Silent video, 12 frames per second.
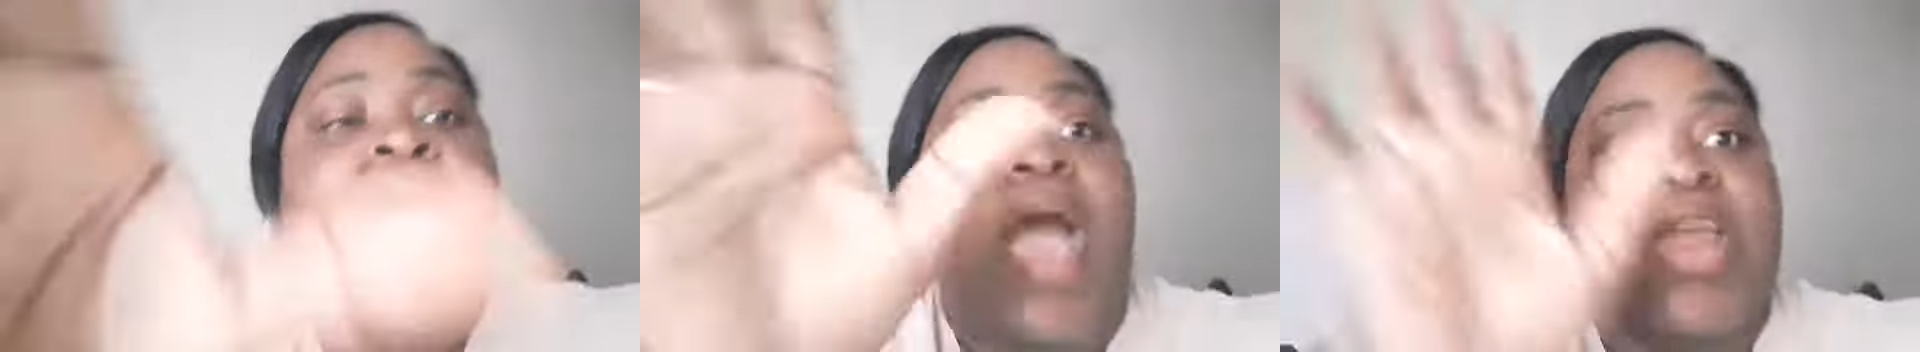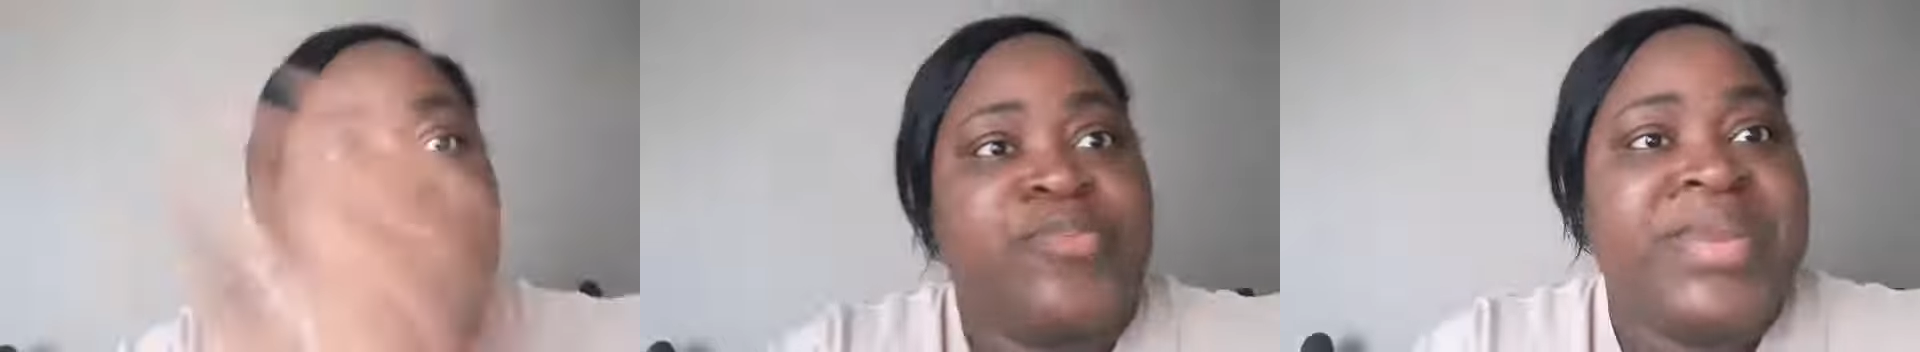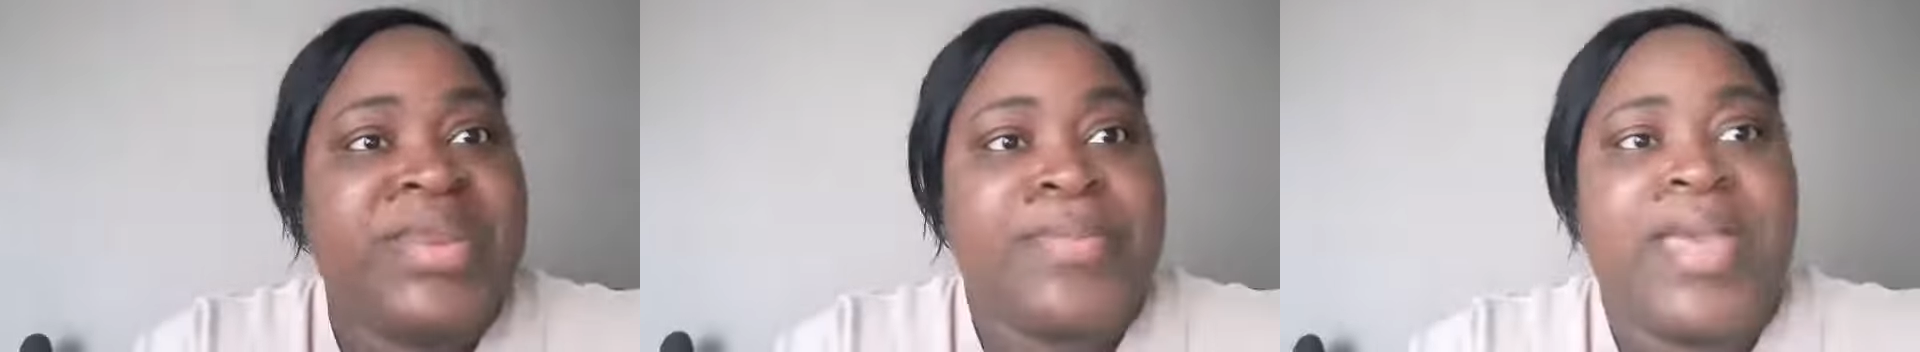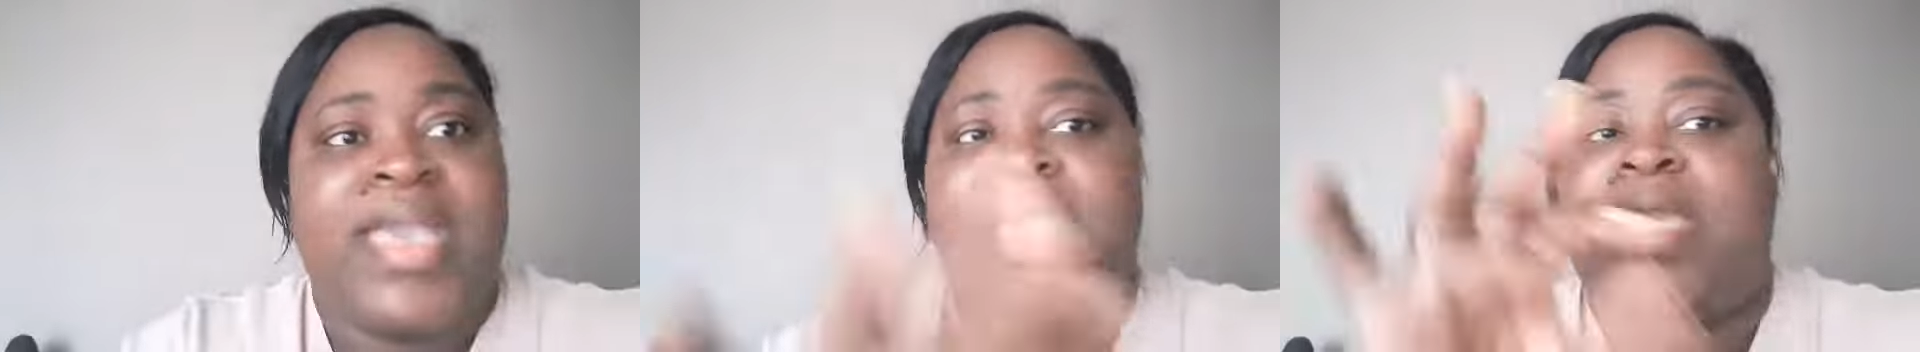I know I've
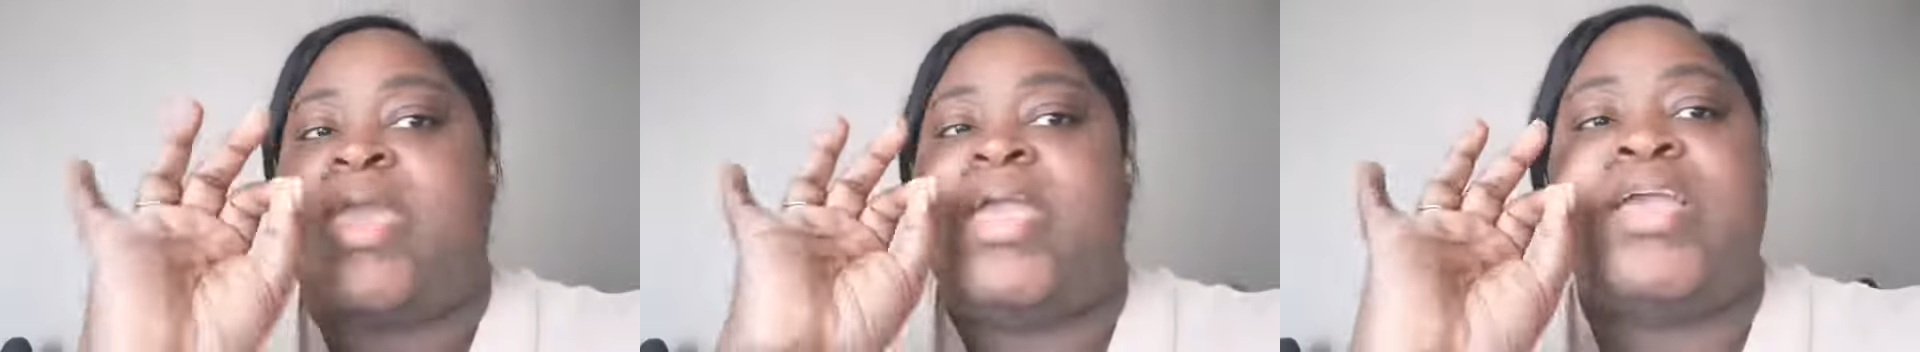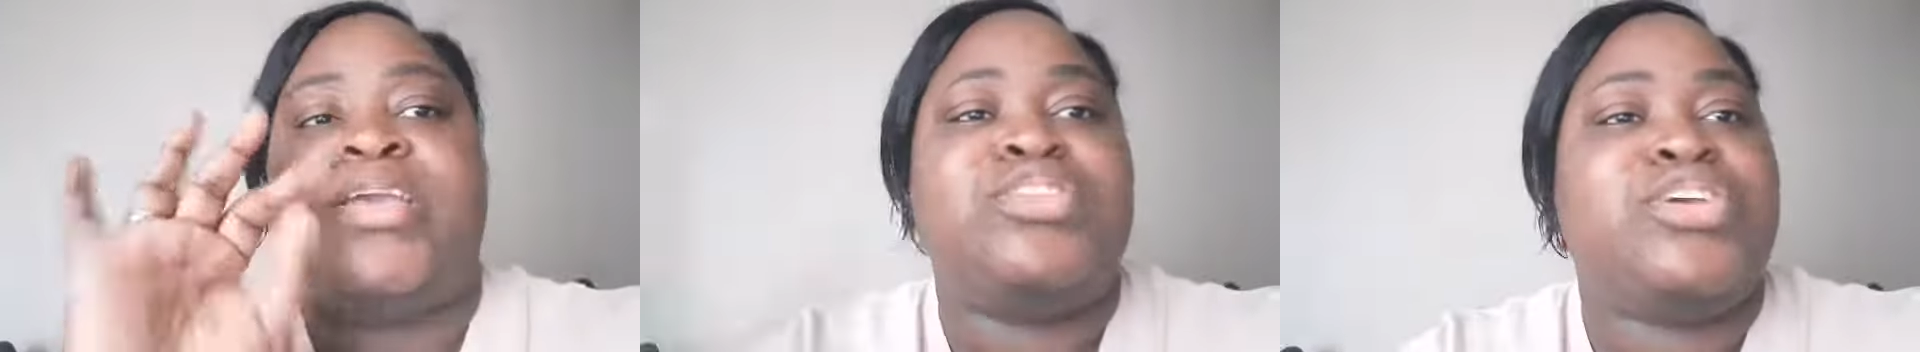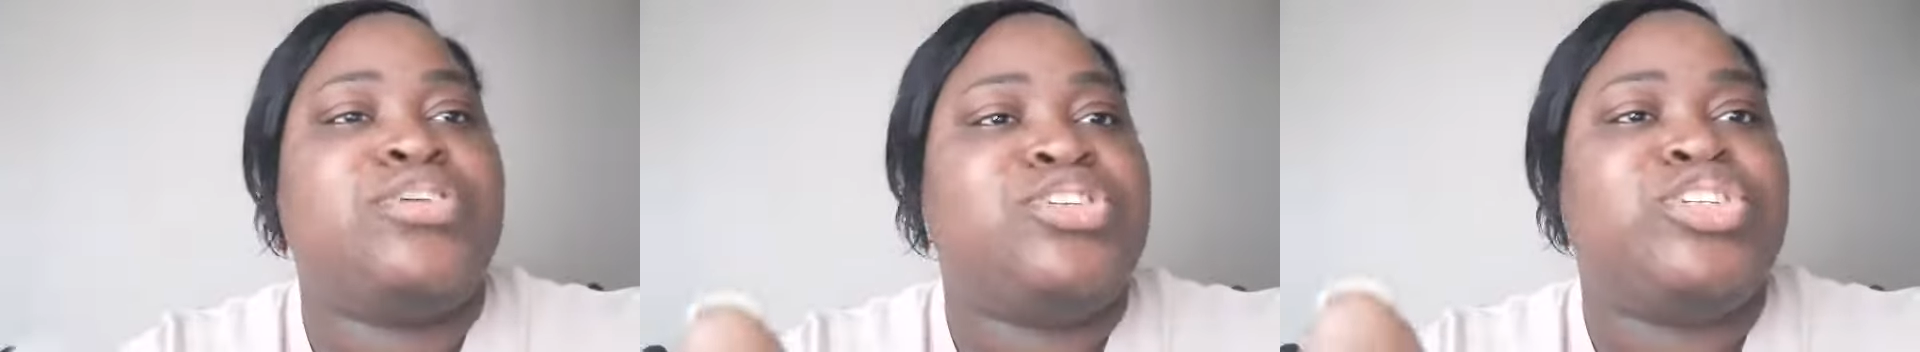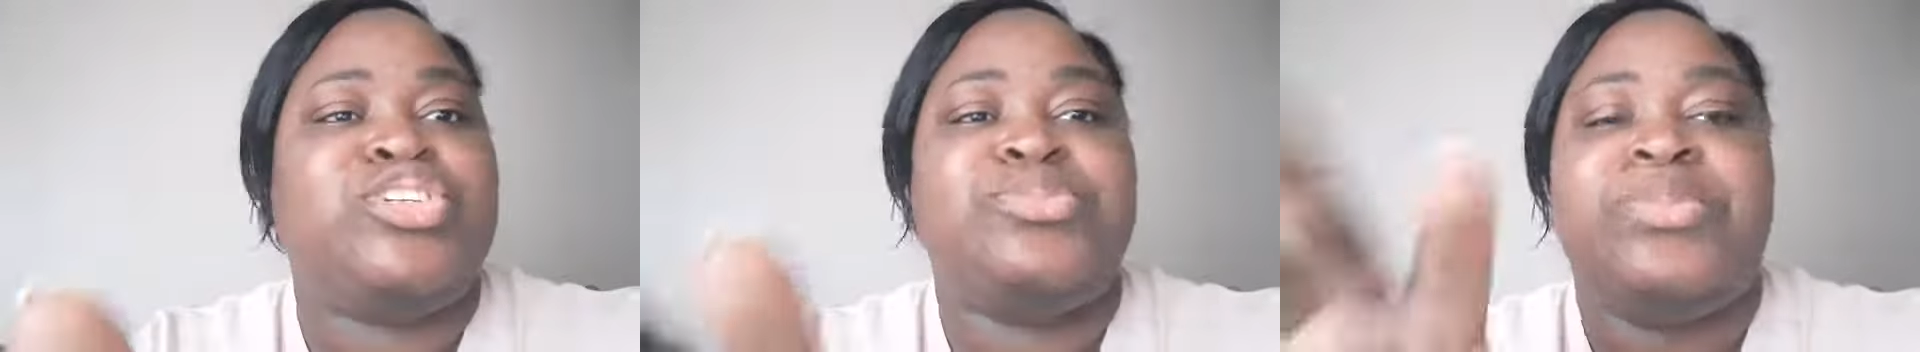been MIA.
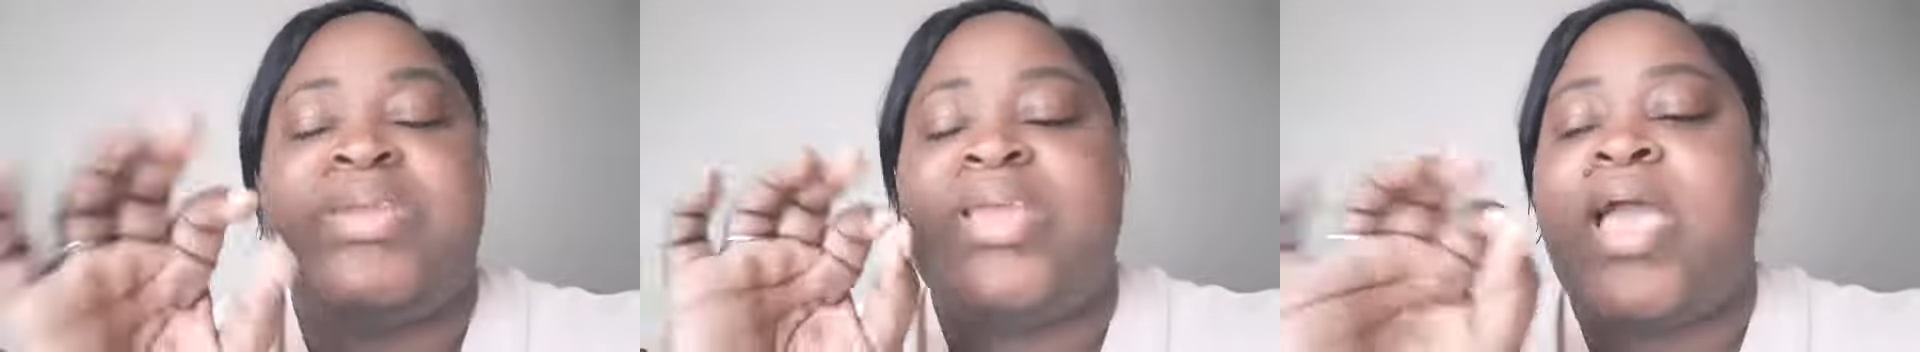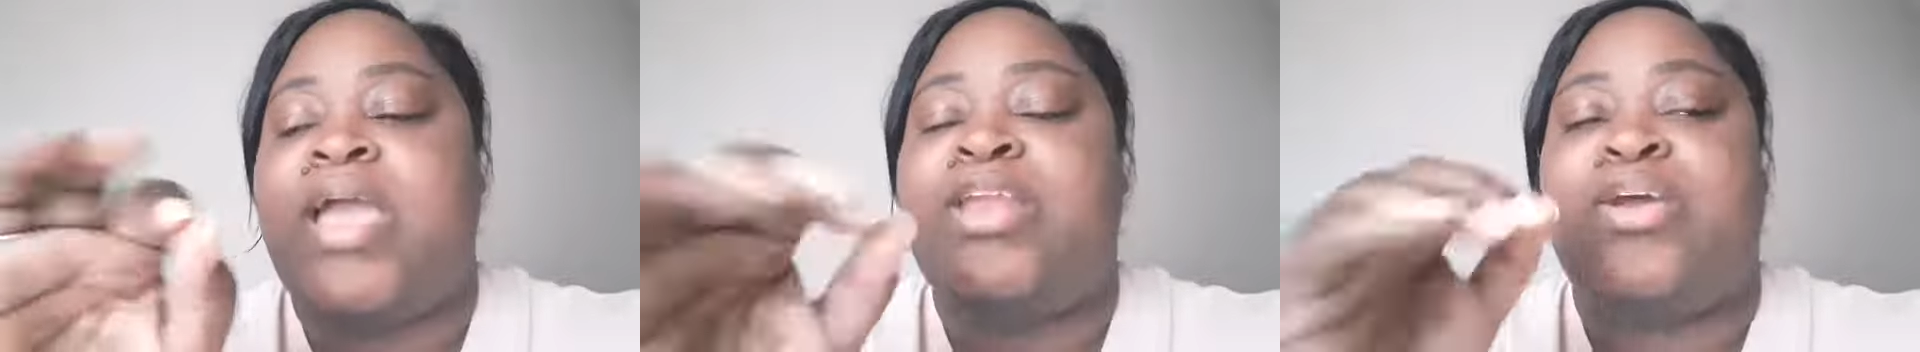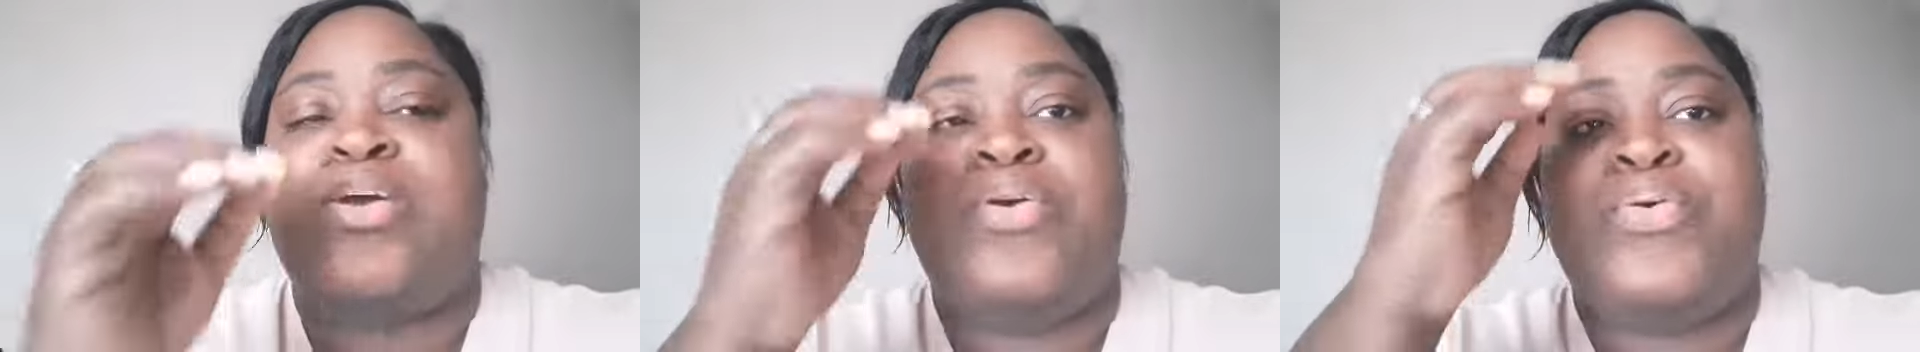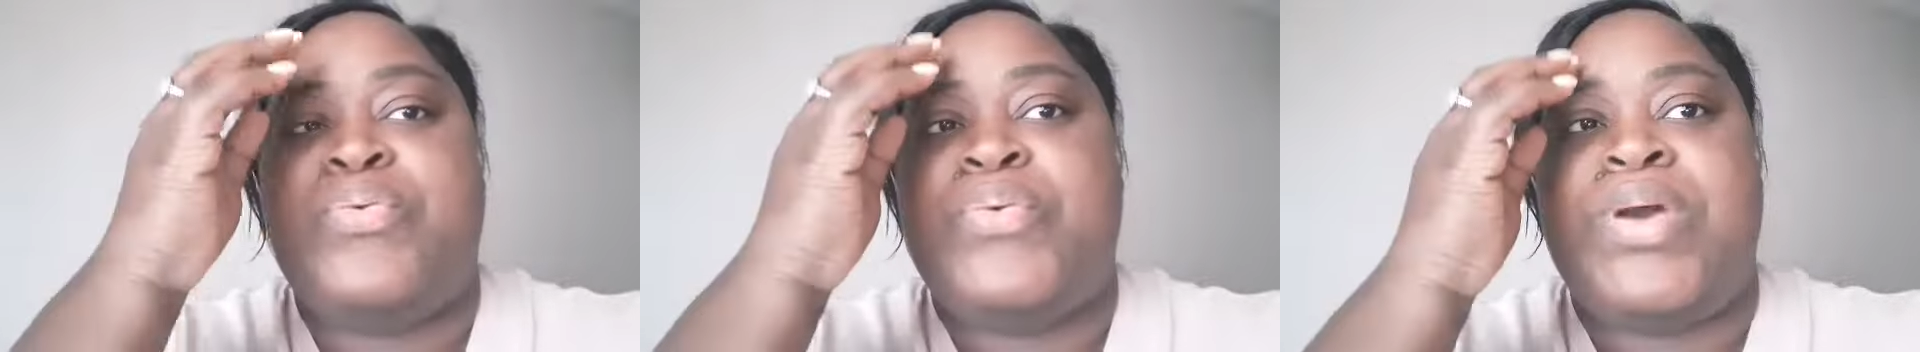Don't shoot me. I
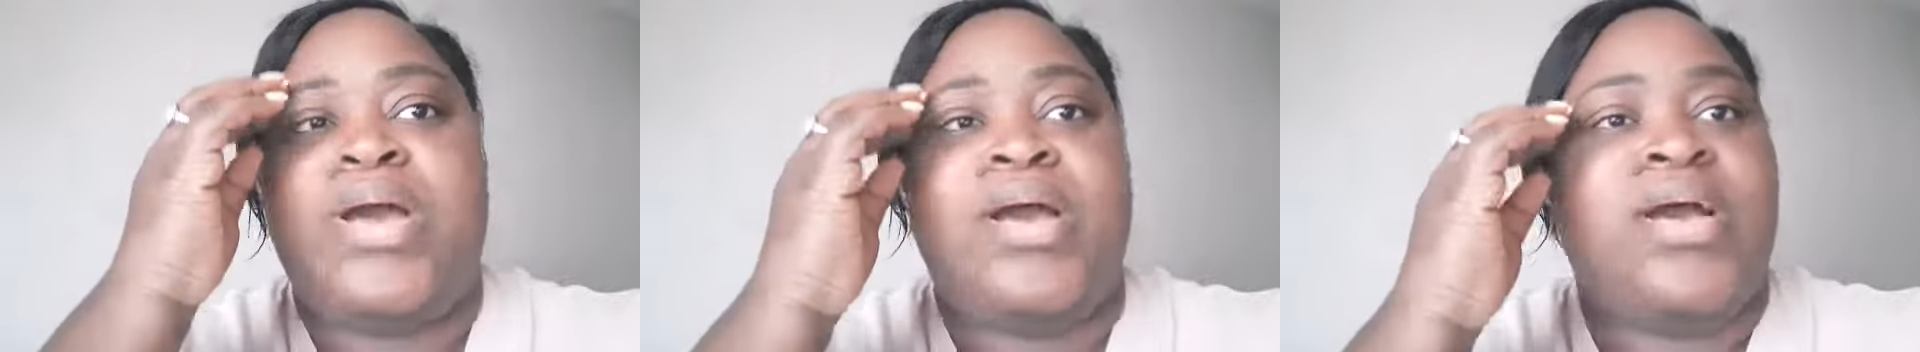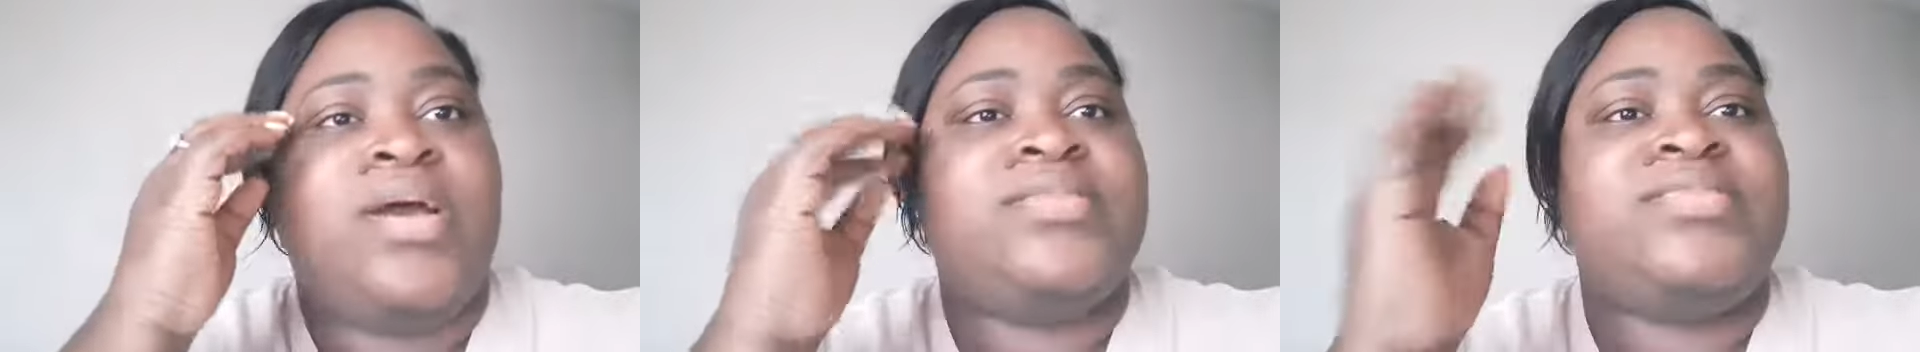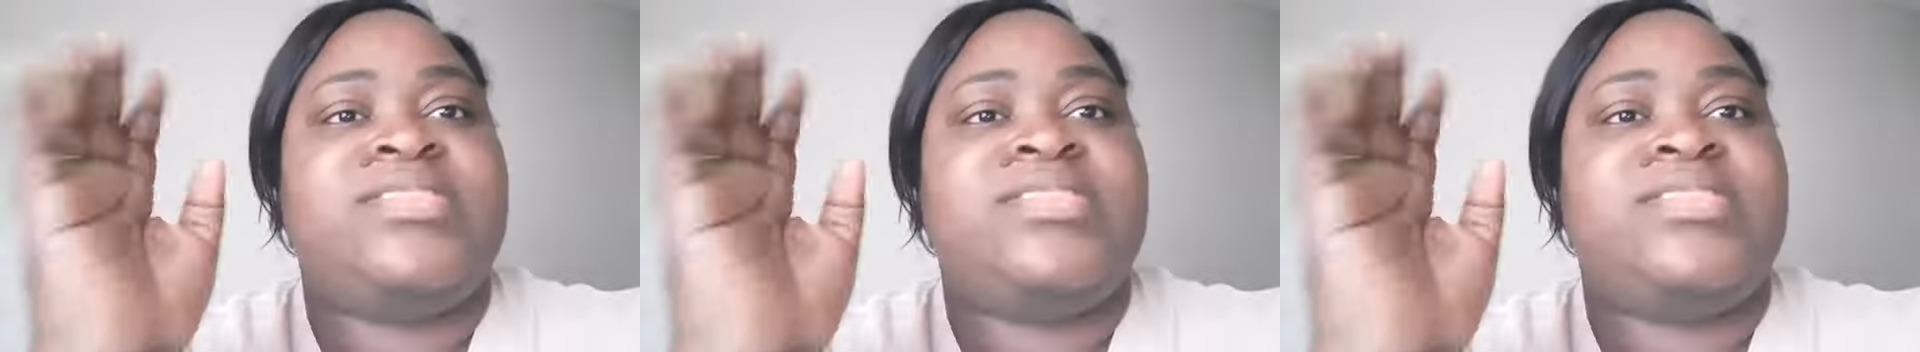know.